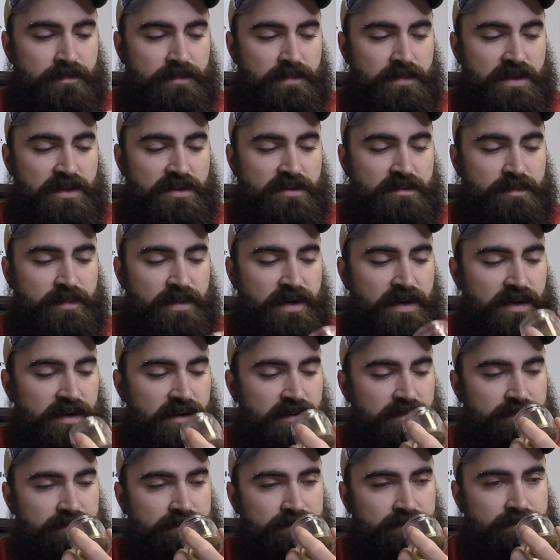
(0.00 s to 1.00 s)
This is
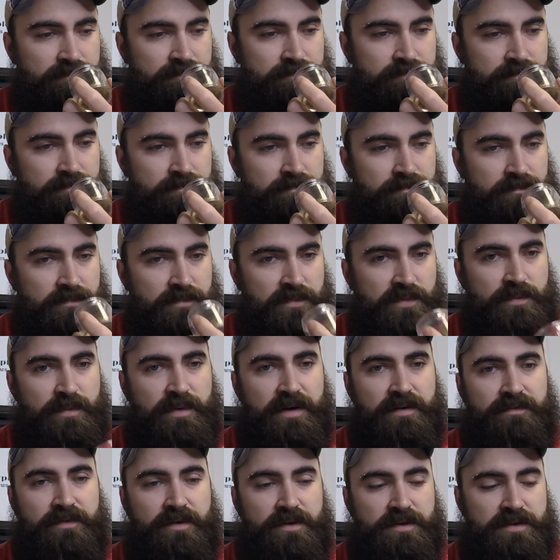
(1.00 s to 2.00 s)
my
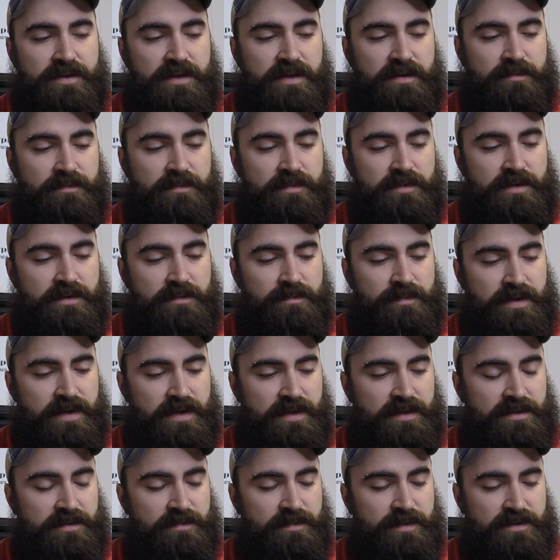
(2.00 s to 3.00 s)
first time.
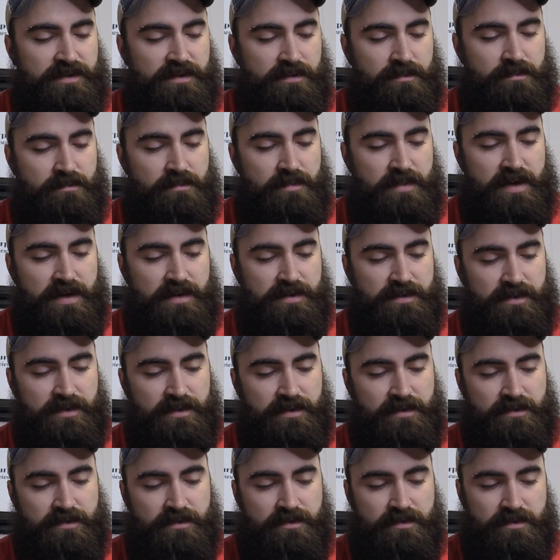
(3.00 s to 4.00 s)
Man, it smells
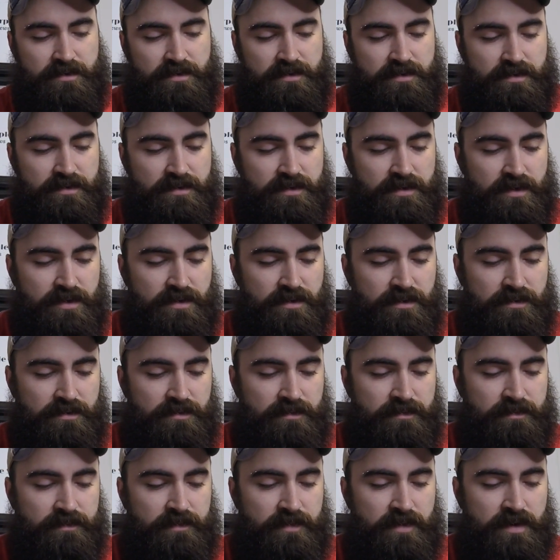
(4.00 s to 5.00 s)
amazing.
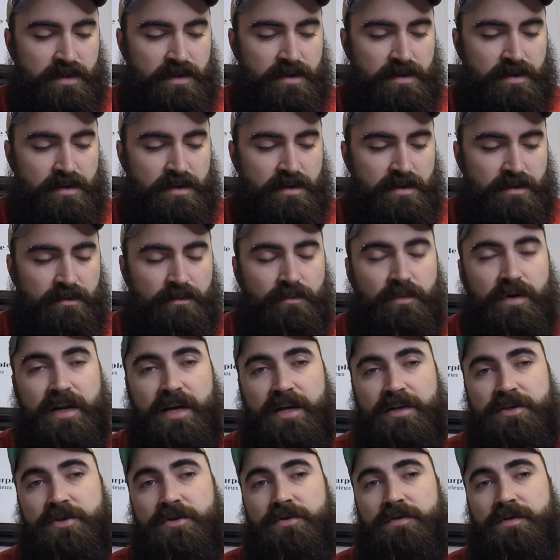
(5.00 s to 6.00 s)
So what
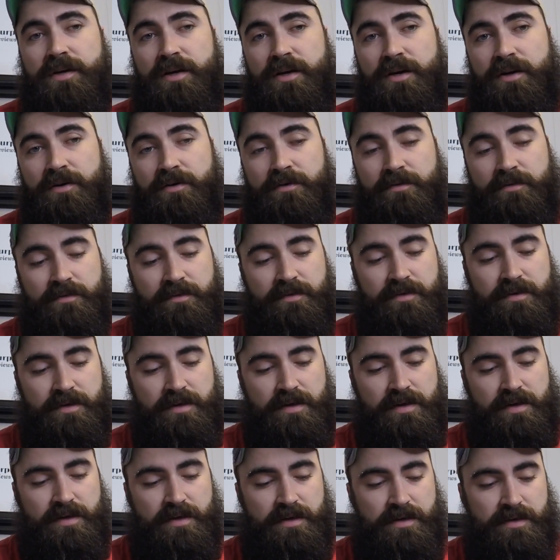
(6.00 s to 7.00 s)
I do know
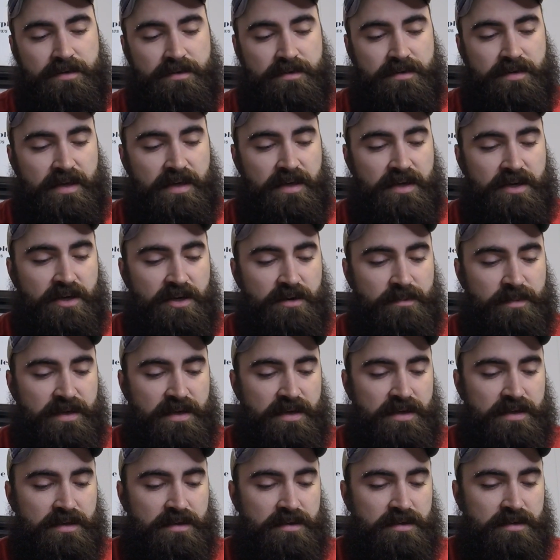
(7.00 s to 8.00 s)
is they come
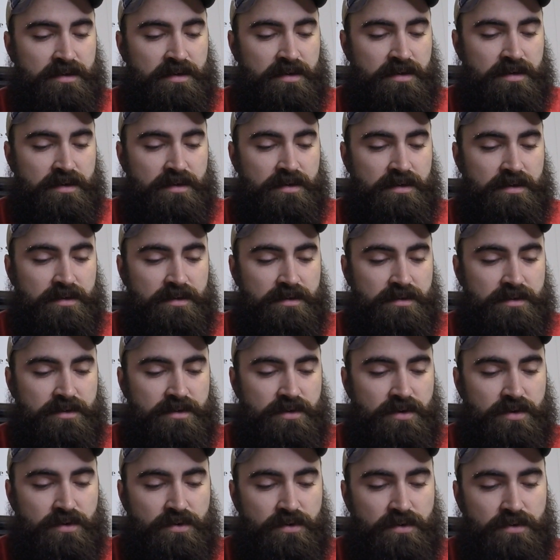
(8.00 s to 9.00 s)
in
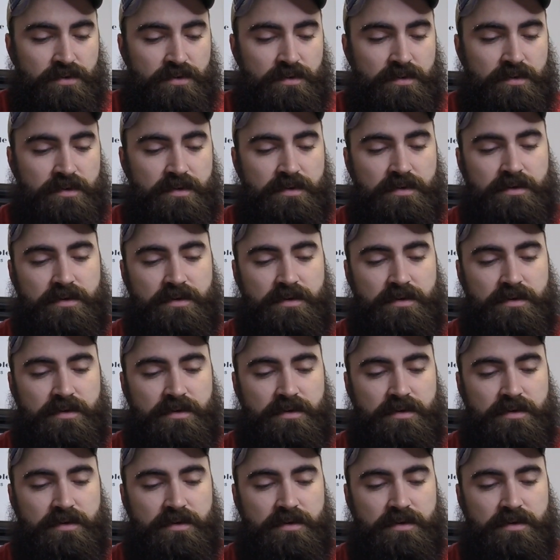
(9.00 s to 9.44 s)
two,